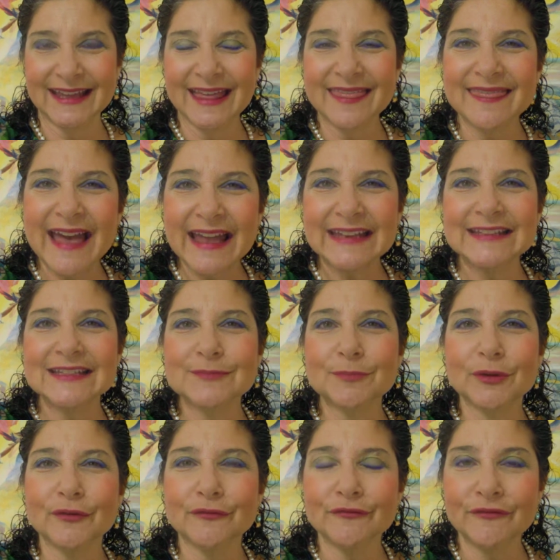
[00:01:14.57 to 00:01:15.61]
That is
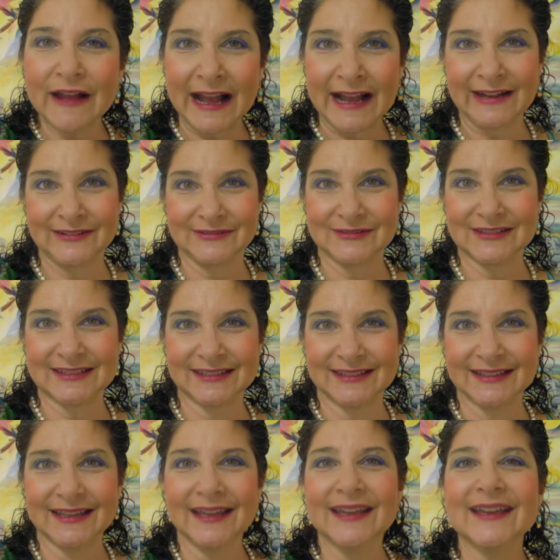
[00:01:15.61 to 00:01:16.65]
profound.
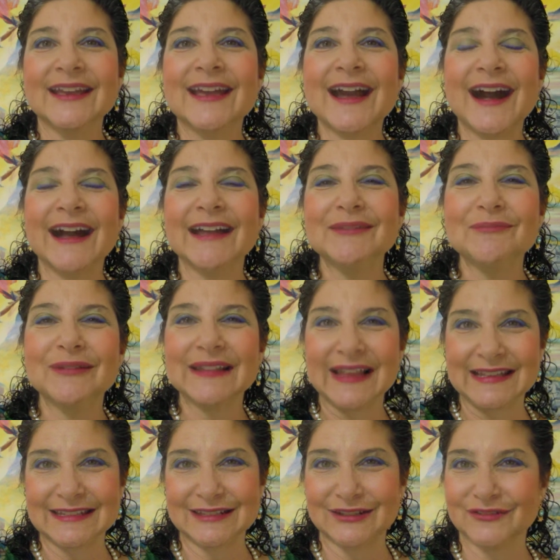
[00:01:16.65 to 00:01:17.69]
God
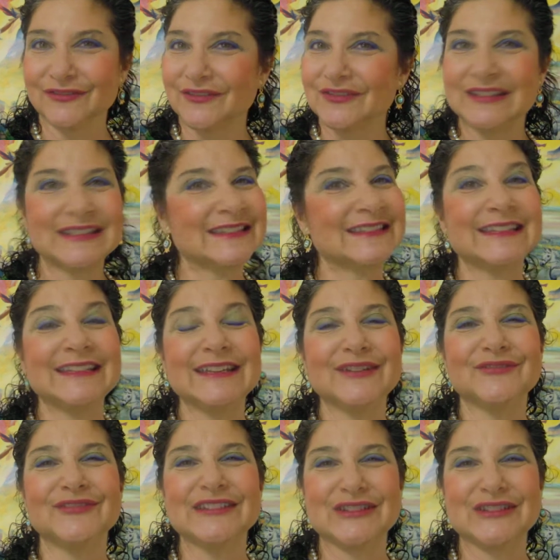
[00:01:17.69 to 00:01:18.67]
bless you from the city of